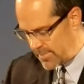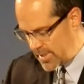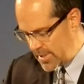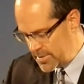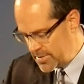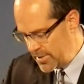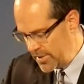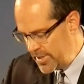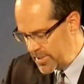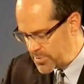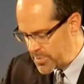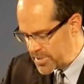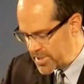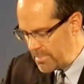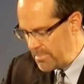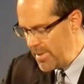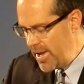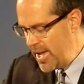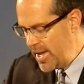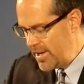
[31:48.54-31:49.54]
So, this was a
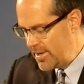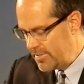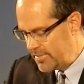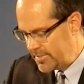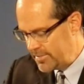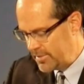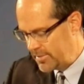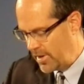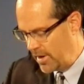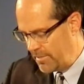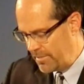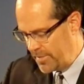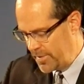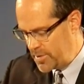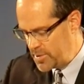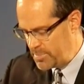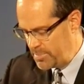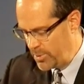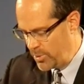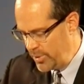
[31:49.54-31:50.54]
man, our
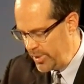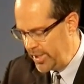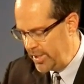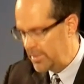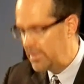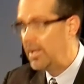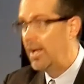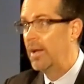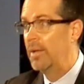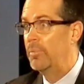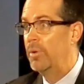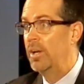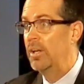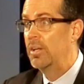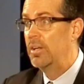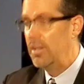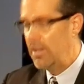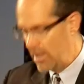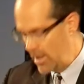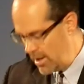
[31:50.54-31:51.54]
first point. I went a
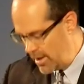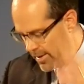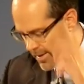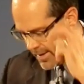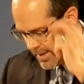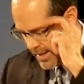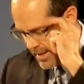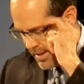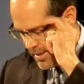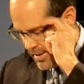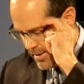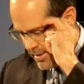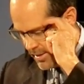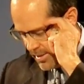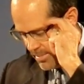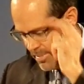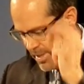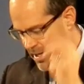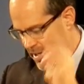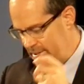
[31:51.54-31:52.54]
little long.
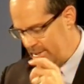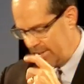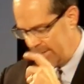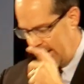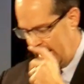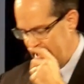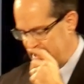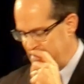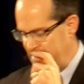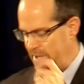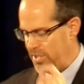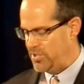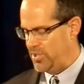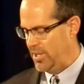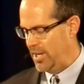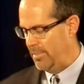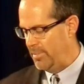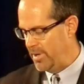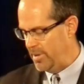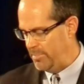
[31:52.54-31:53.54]
Committed to God's mission.
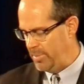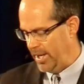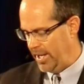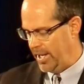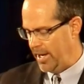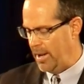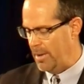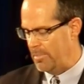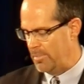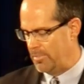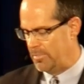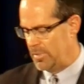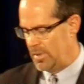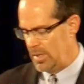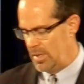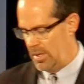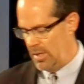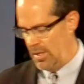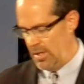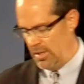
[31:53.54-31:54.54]
I'm going to pick it up.
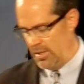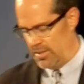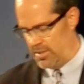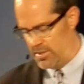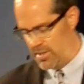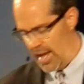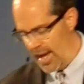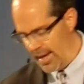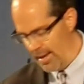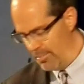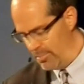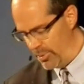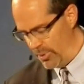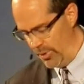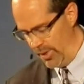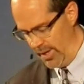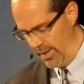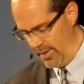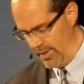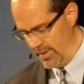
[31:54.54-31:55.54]
Second
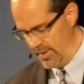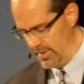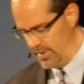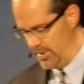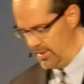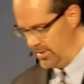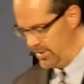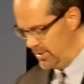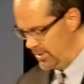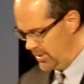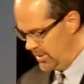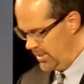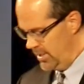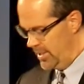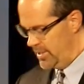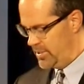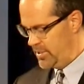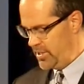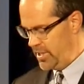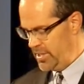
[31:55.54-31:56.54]
point
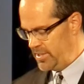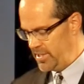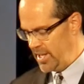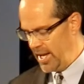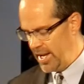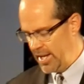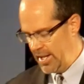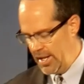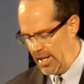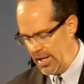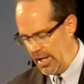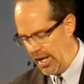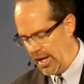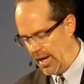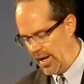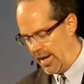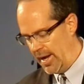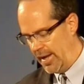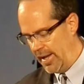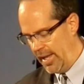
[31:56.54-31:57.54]
is, is that
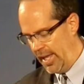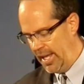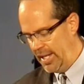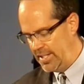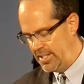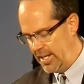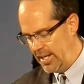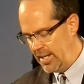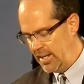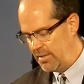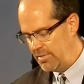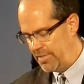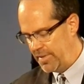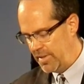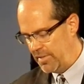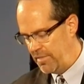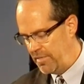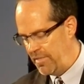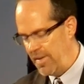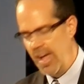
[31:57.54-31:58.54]
uh, he did it for the
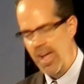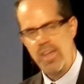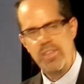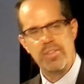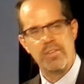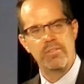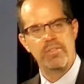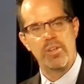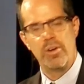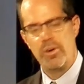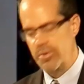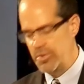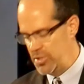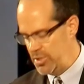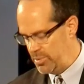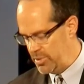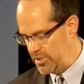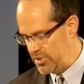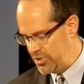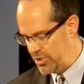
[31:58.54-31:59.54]
faith of those who
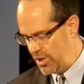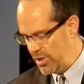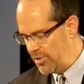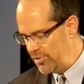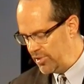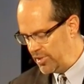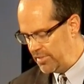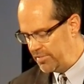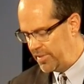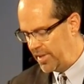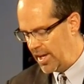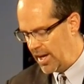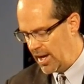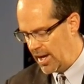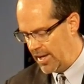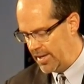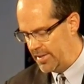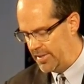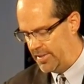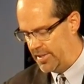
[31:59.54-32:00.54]
were chosen of
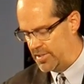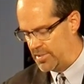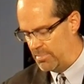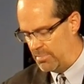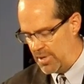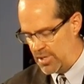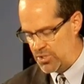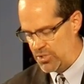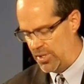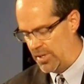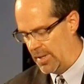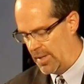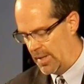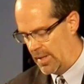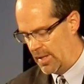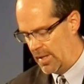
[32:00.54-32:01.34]
God, this mission.